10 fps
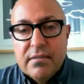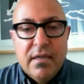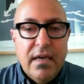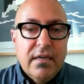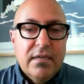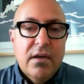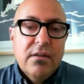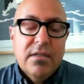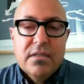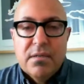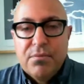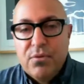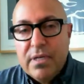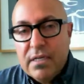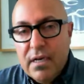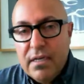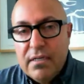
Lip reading: And not only does it bloom at night,